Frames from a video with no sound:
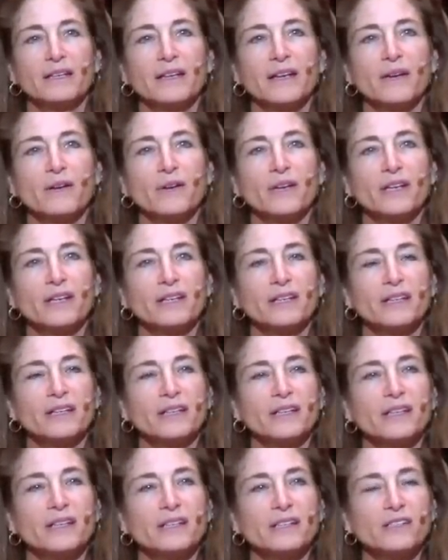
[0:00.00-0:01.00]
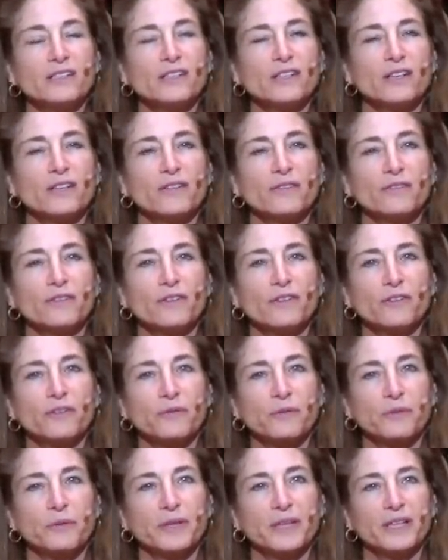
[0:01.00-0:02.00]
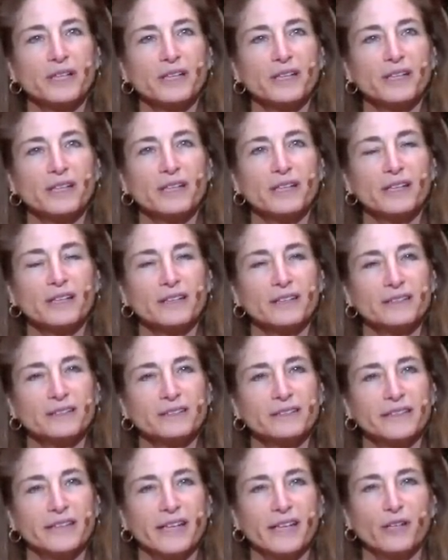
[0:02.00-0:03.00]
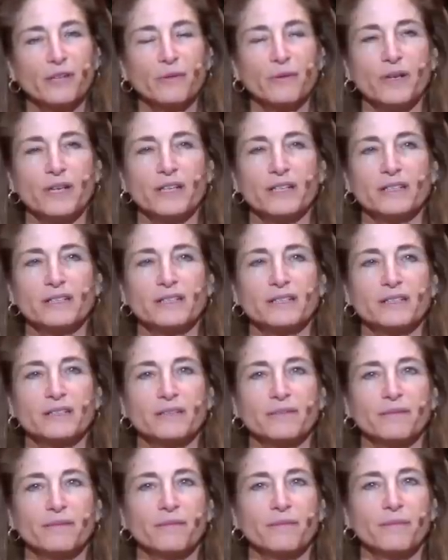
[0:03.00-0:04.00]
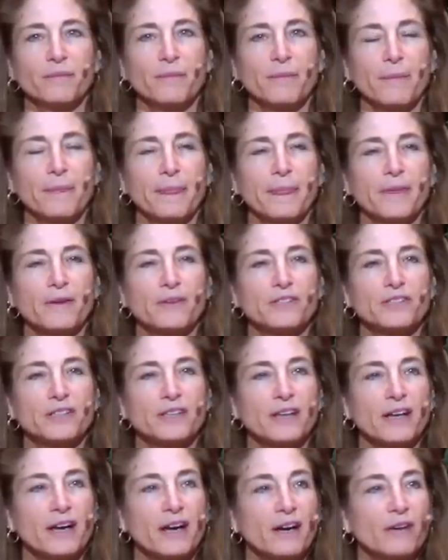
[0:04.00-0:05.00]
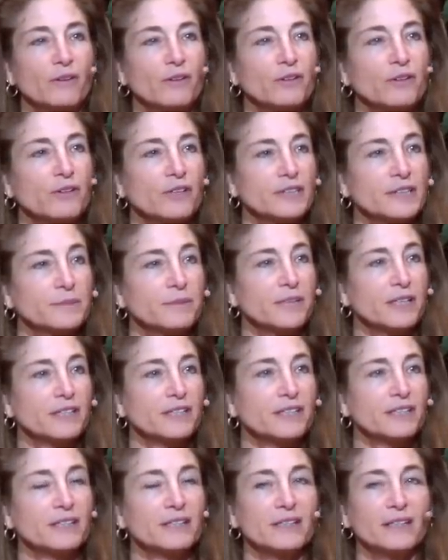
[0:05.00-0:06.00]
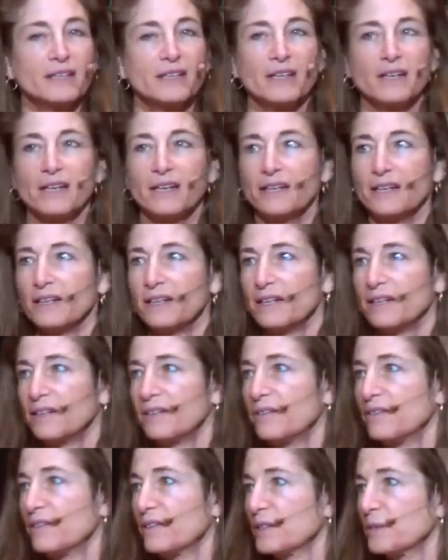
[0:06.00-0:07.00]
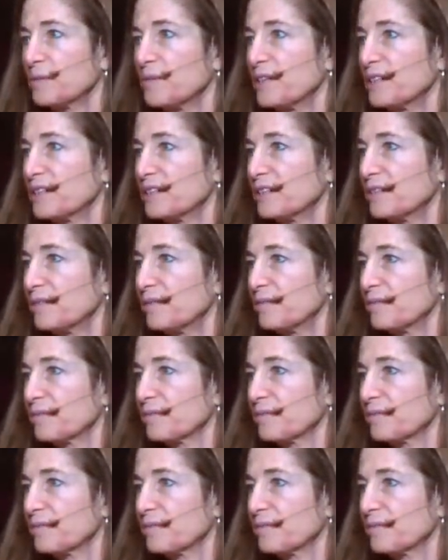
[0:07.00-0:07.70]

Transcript: Now, in each of the three gateways, there's an outer expression and an inner expression.